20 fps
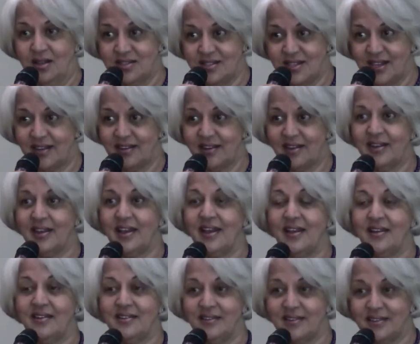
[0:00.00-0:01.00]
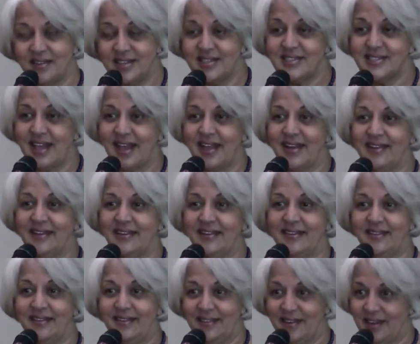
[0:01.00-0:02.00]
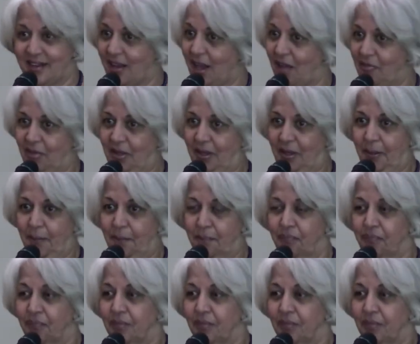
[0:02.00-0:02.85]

segregate, recycle, recover,